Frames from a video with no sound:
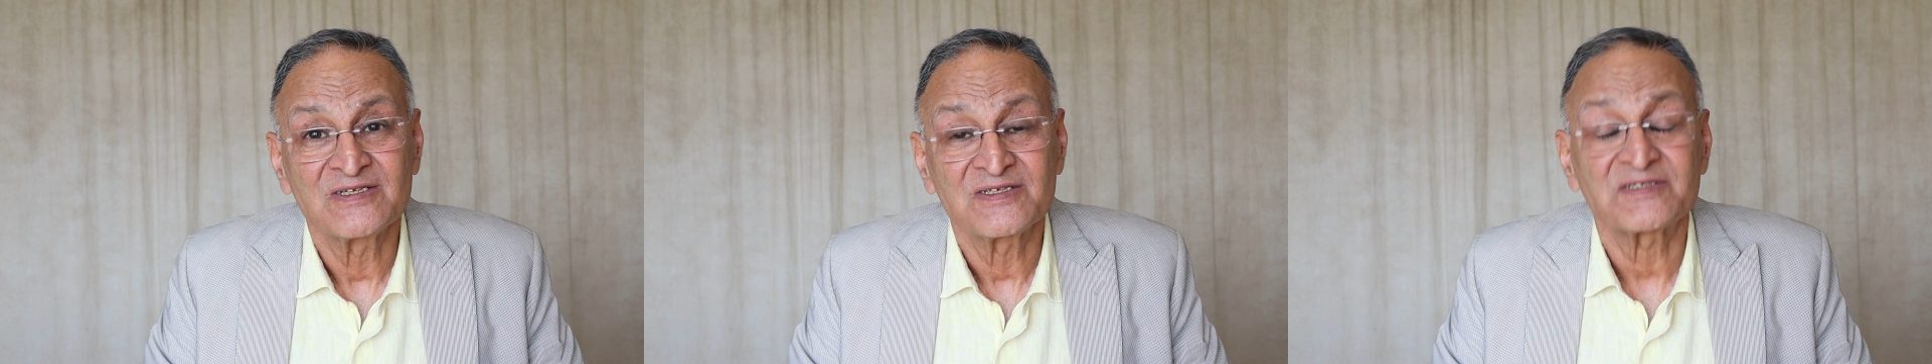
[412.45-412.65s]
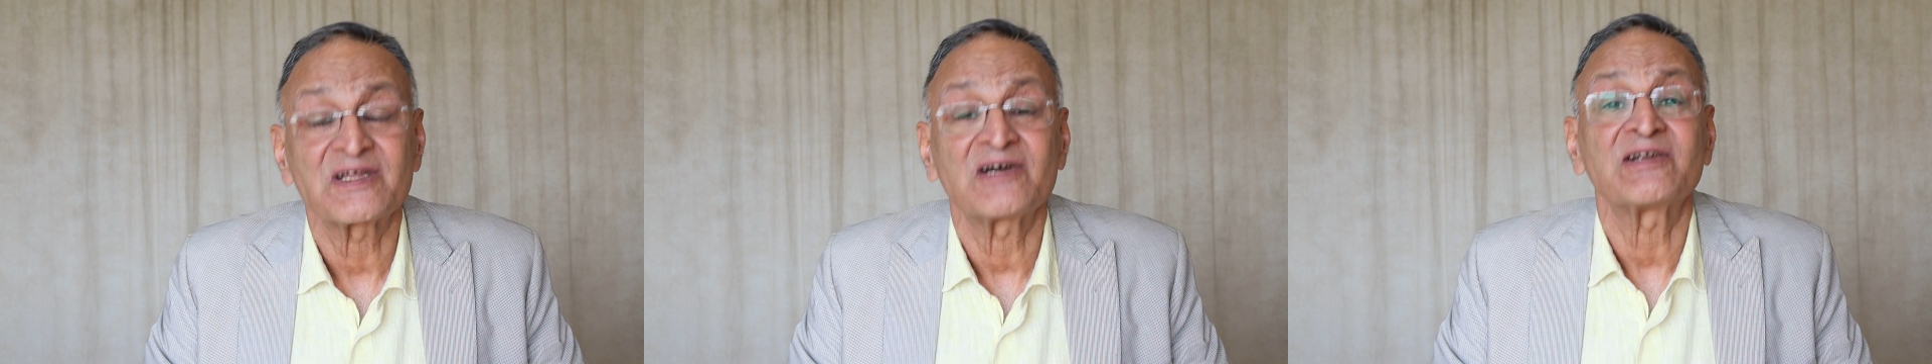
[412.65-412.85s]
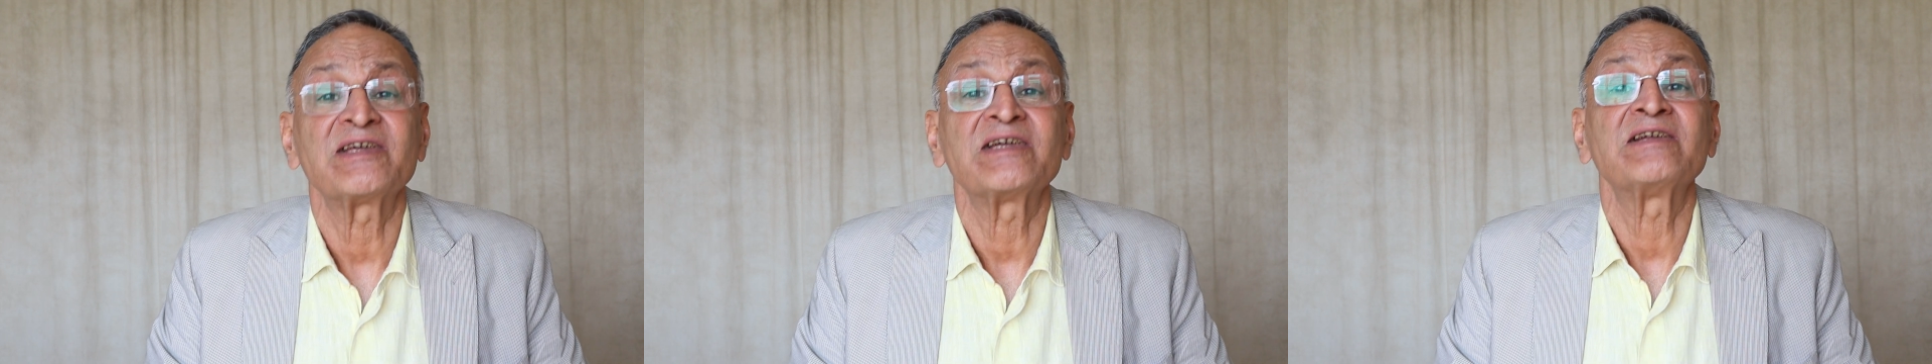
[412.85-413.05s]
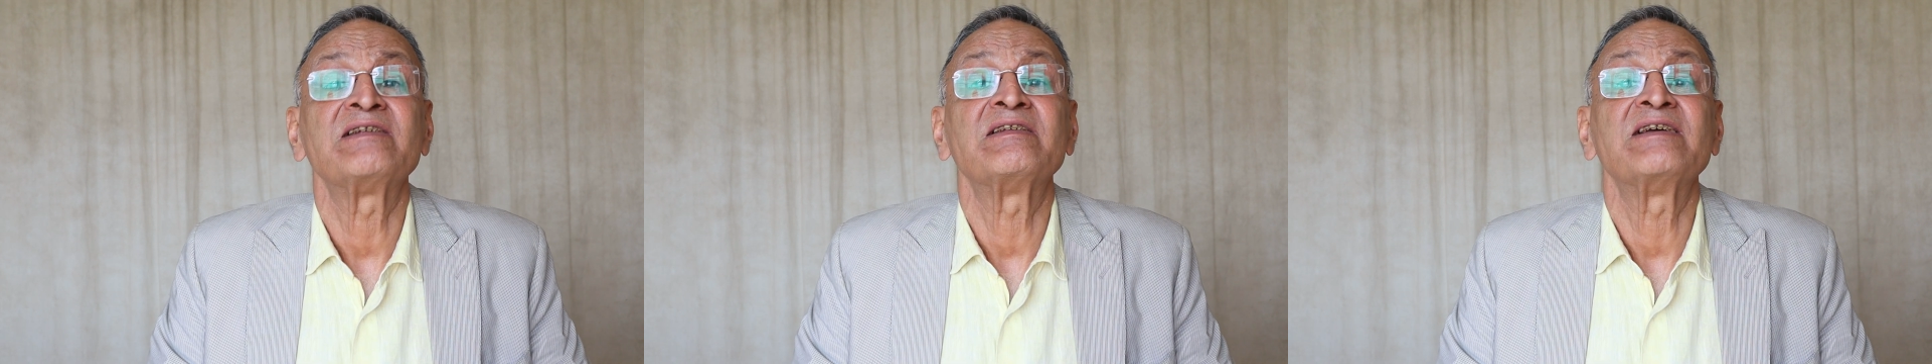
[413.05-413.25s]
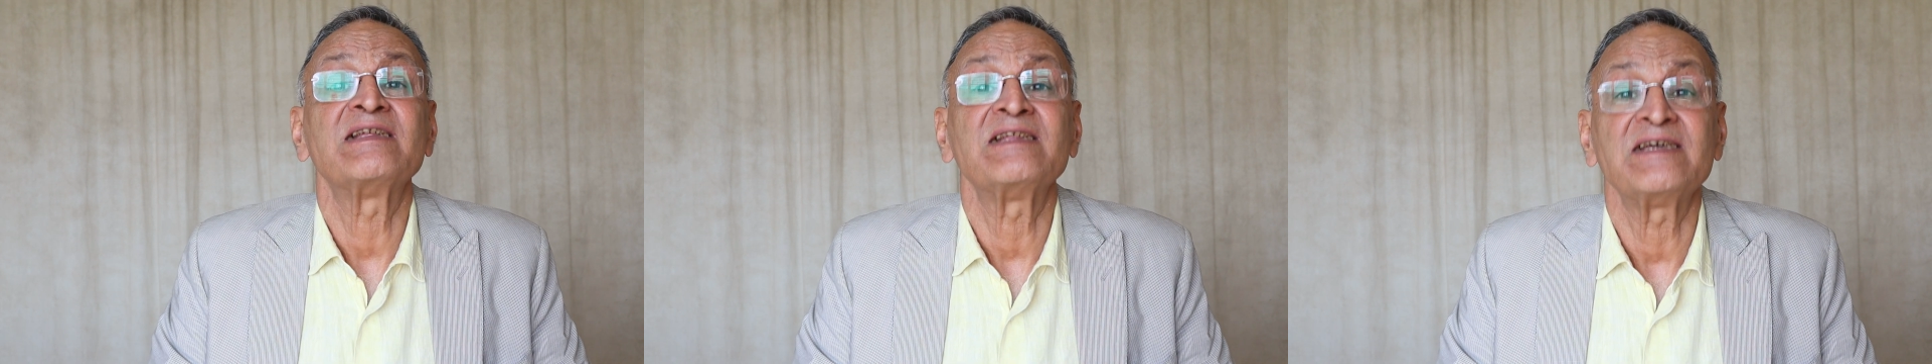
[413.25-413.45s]
starting
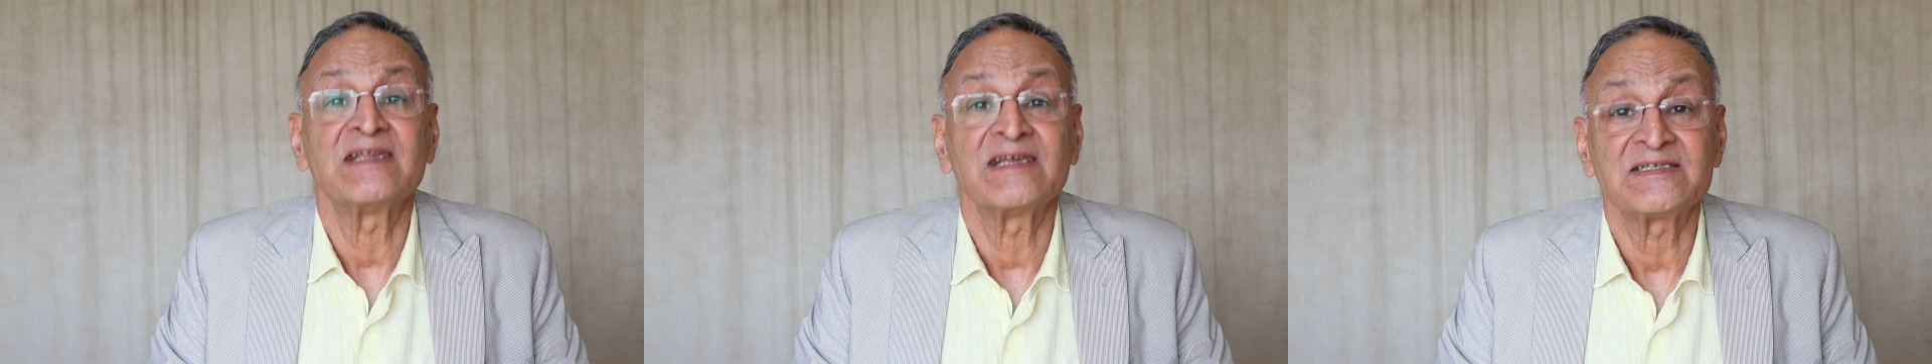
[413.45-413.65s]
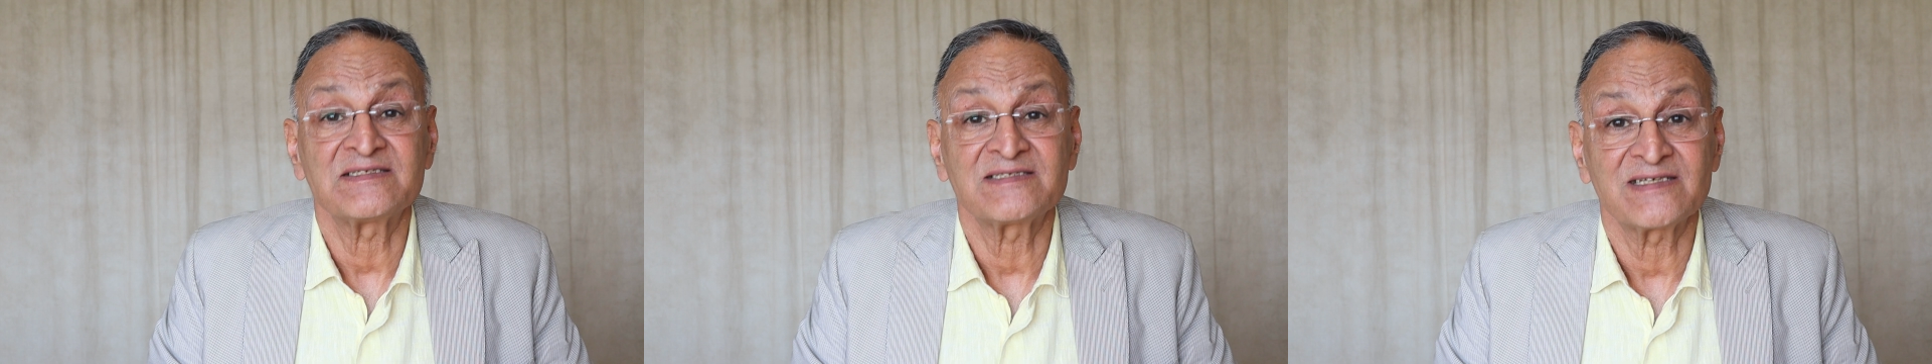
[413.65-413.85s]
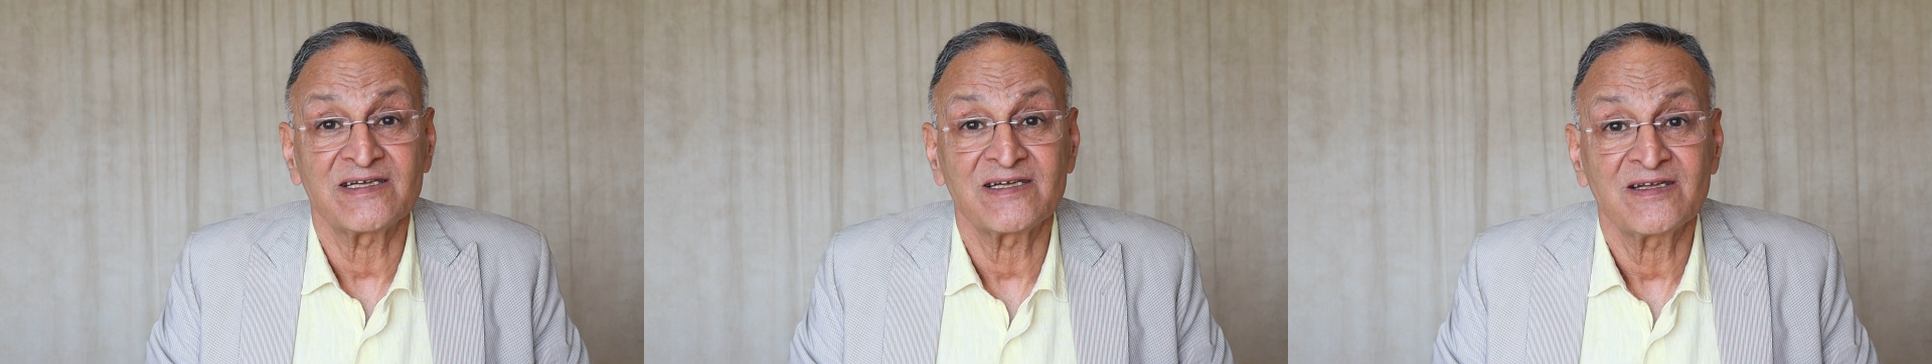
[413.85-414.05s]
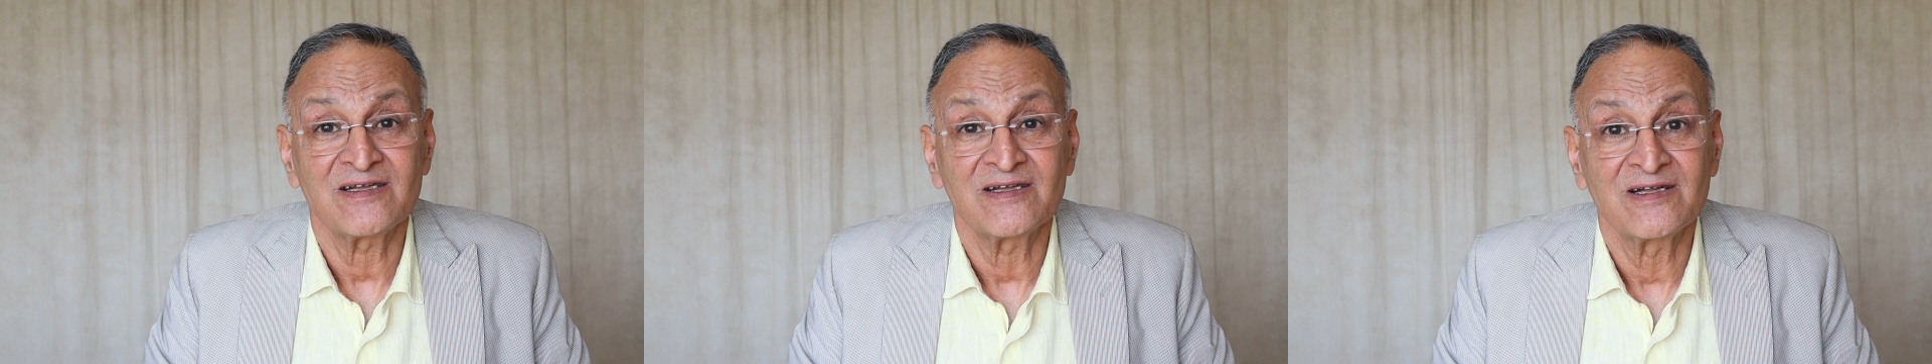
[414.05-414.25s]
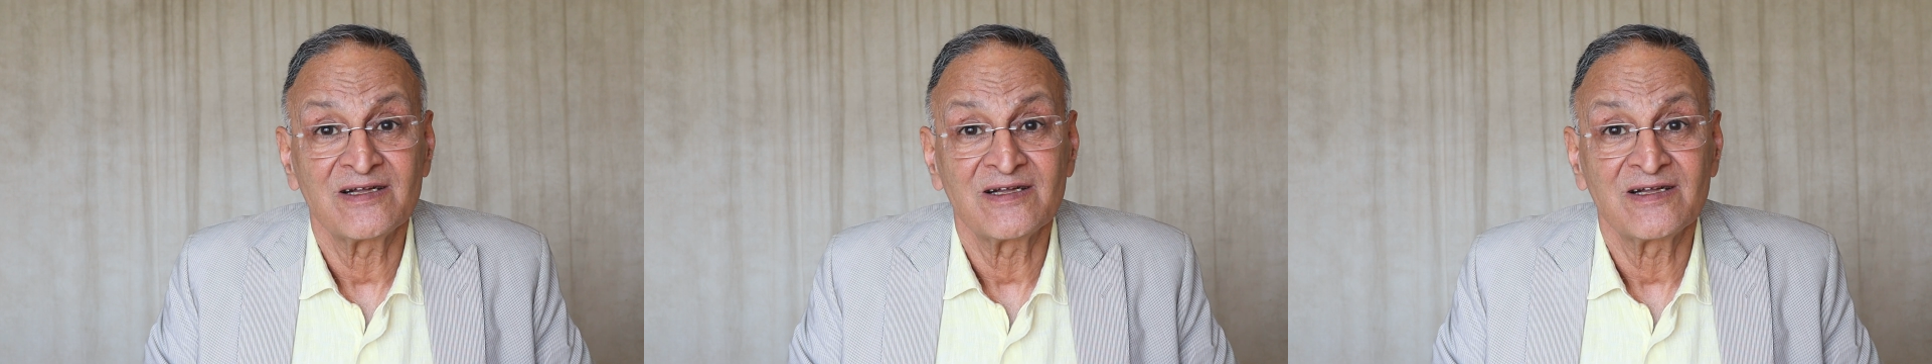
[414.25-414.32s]
in Delhi, let's say,